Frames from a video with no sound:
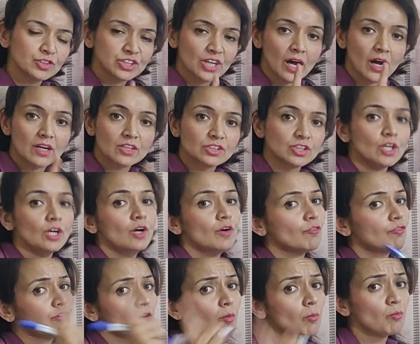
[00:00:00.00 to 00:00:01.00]
charge
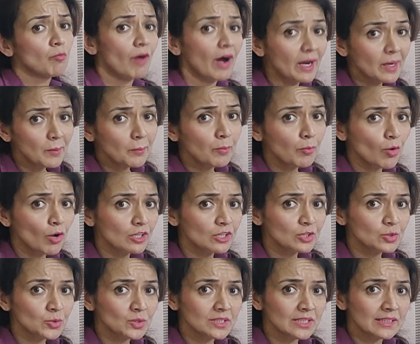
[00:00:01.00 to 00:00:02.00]
from one point
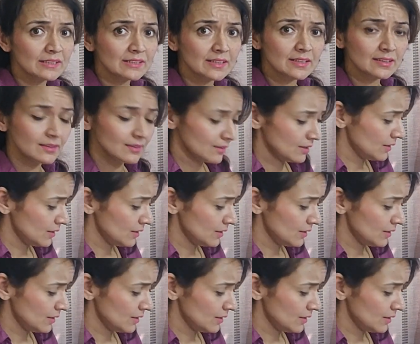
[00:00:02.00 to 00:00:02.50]
to another?